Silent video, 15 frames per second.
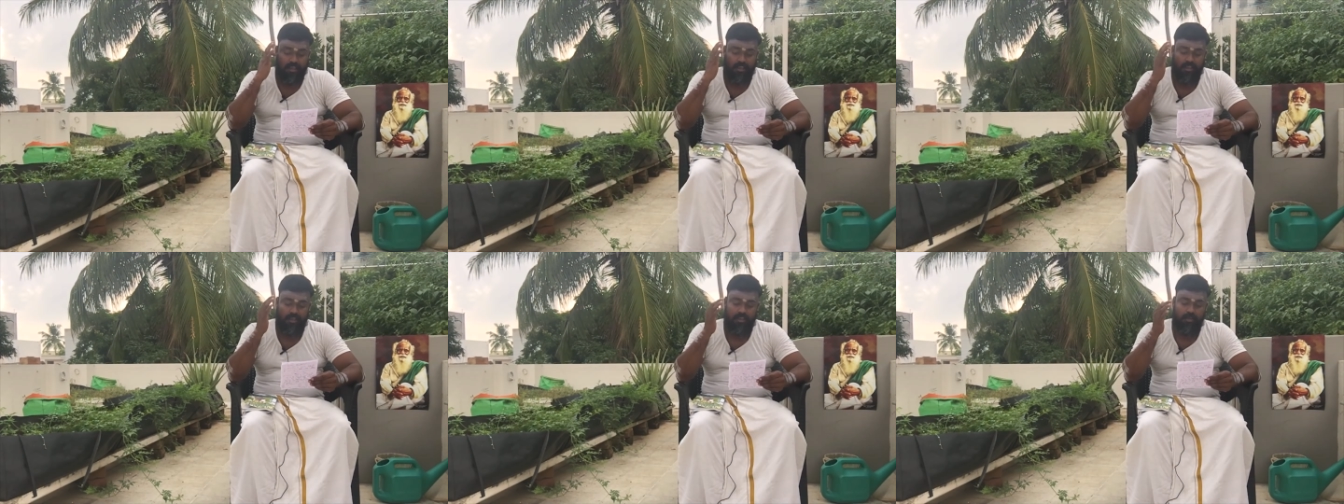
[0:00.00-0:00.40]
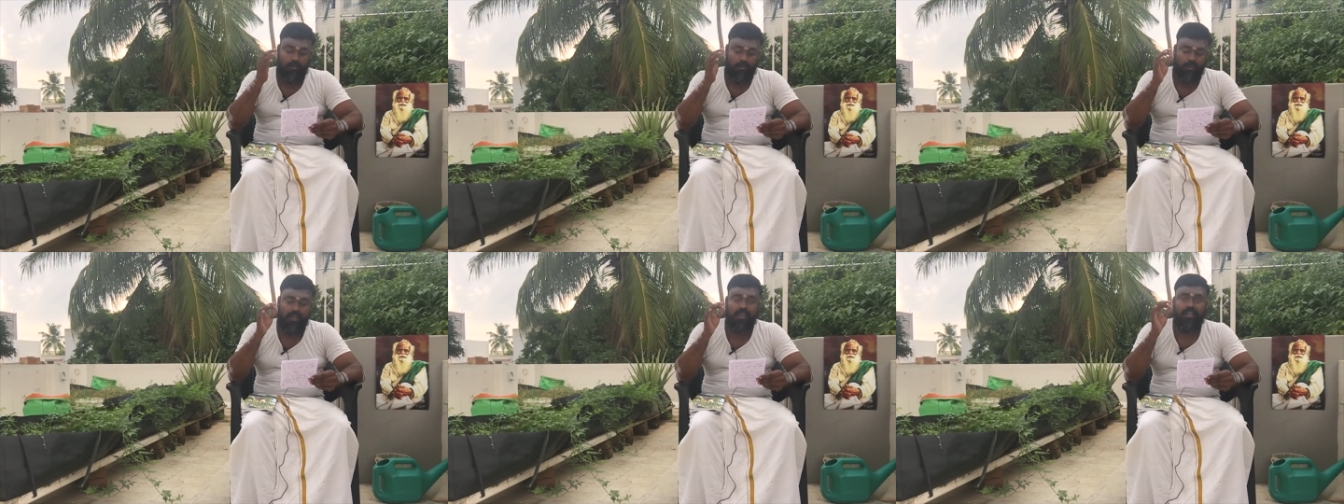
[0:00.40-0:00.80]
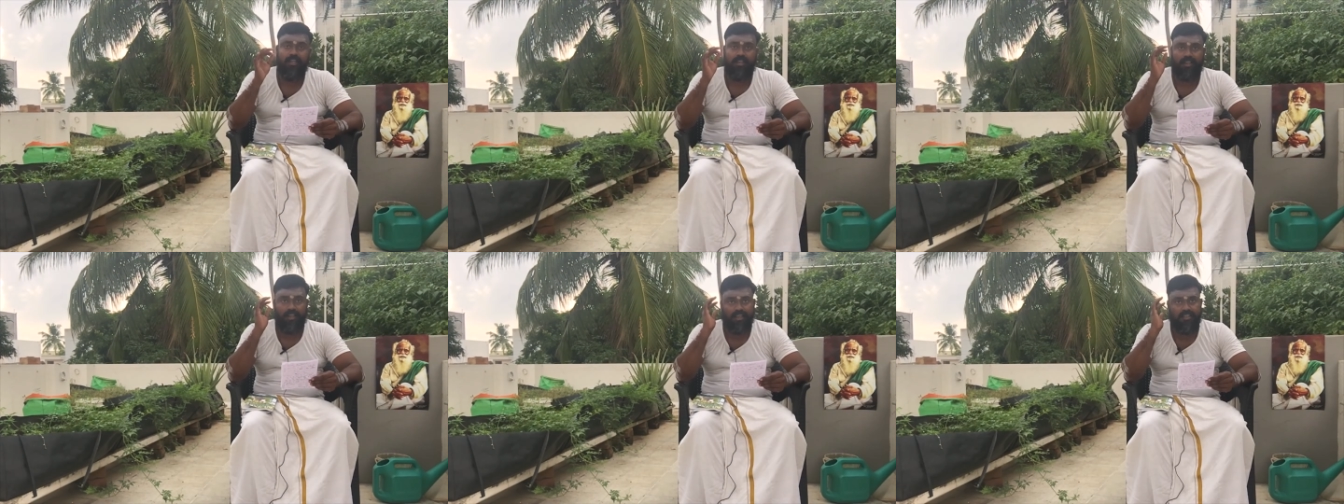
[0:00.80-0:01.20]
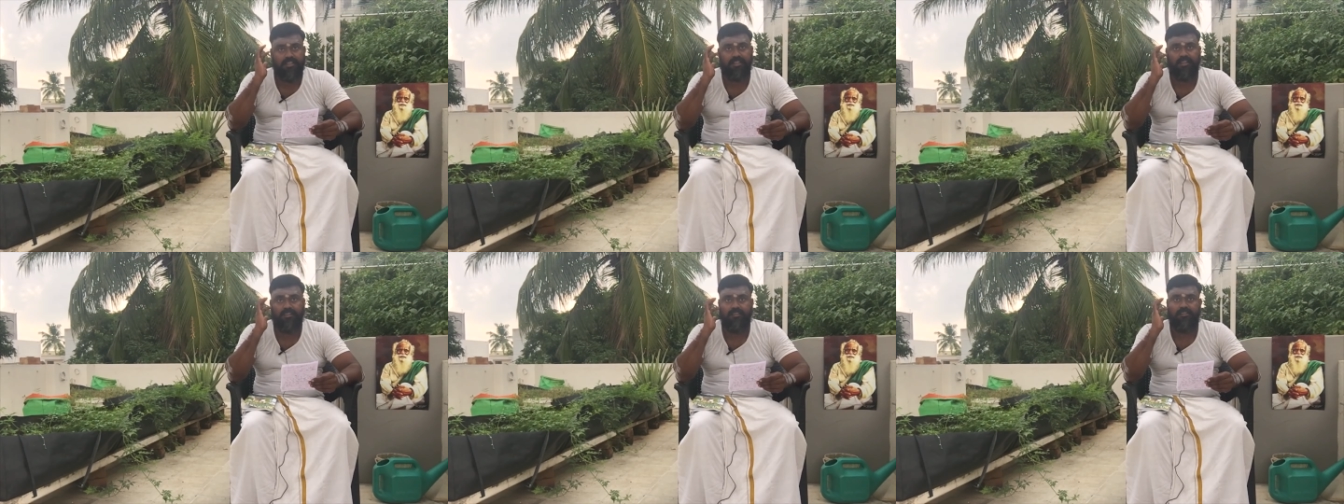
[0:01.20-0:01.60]
uh, only
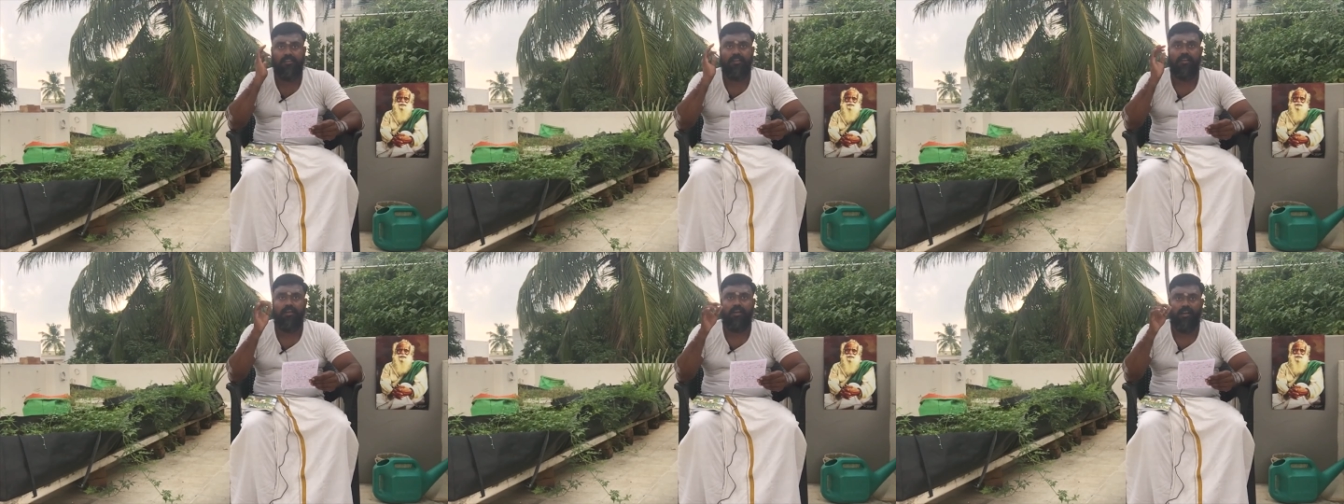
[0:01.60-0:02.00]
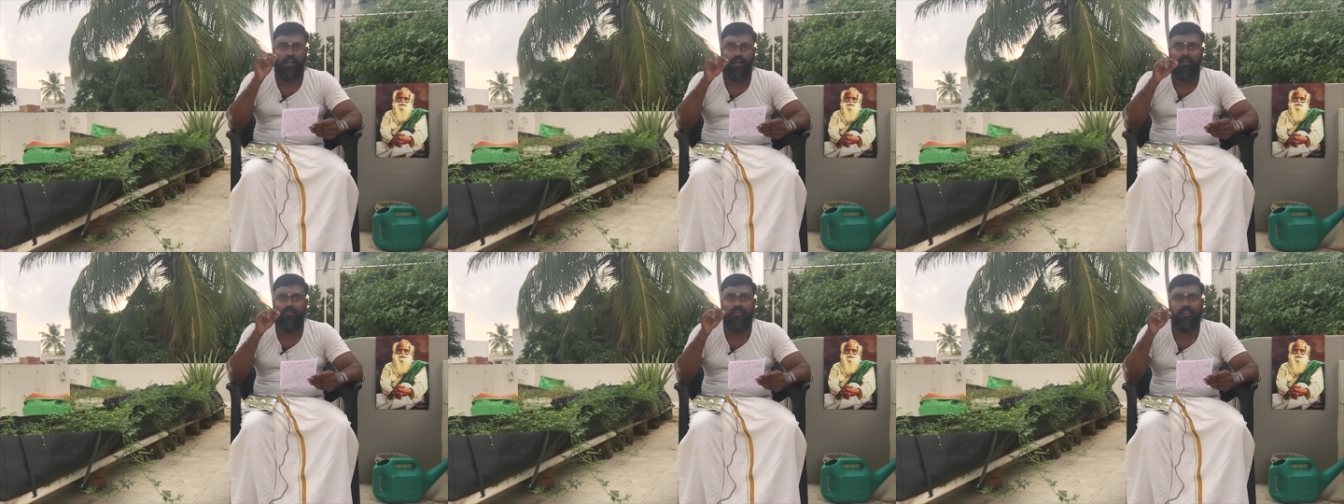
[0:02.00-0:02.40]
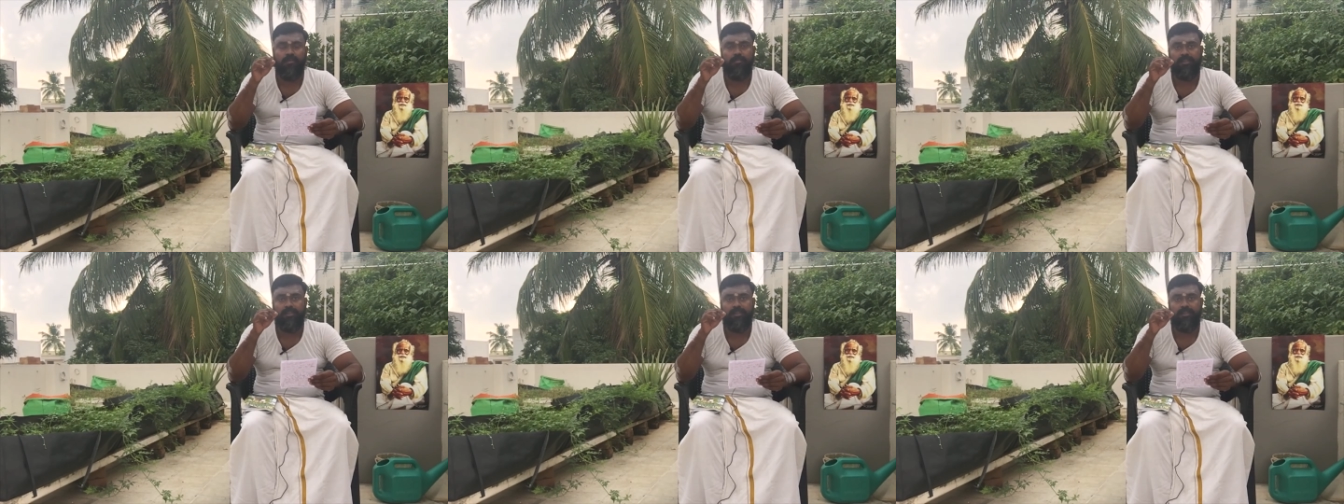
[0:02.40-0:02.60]
condition is uh, along with the